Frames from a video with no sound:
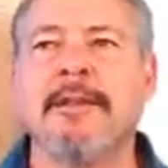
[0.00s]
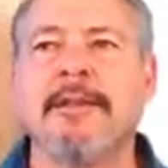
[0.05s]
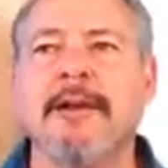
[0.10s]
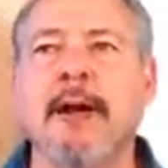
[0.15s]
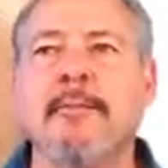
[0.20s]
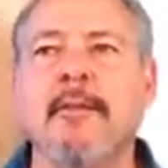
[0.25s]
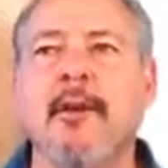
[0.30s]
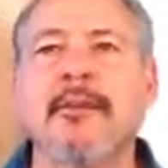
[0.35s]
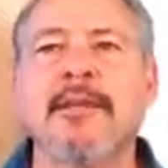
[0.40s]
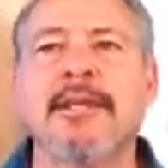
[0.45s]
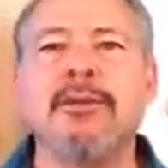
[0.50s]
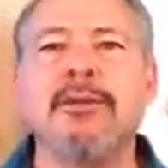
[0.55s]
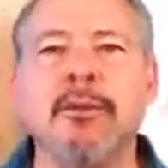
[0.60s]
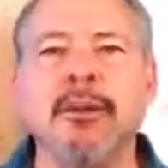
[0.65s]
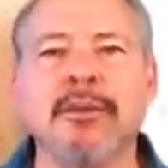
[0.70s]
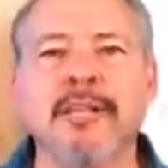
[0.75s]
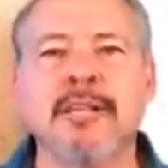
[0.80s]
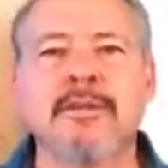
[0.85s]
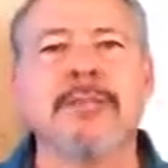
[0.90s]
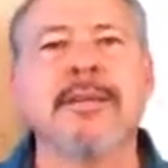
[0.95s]
I'm only
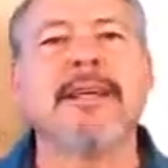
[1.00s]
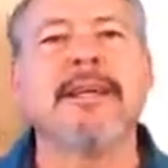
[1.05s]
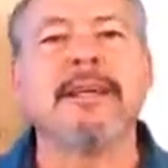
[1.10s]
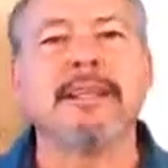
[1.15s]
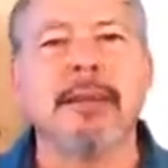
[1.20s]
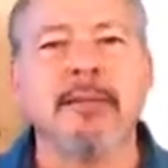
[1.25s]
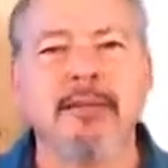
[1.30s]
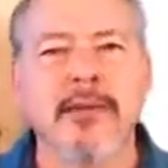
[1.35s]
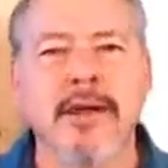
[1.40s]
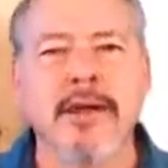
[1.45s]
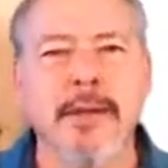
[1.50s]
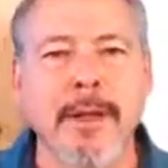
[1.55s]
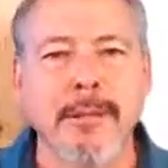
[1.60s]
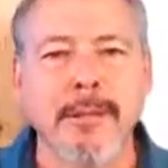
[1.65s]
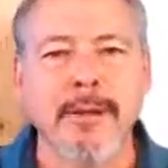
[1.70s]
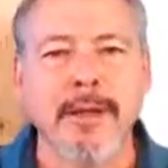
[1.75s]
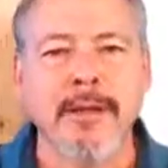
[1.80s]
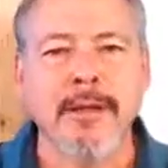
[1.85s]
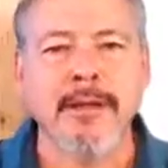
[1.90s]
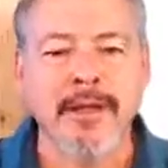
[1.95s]
doing this because I'm trying to make
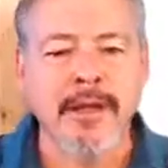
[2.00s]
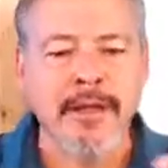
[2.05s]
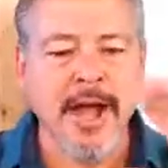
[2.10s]
money.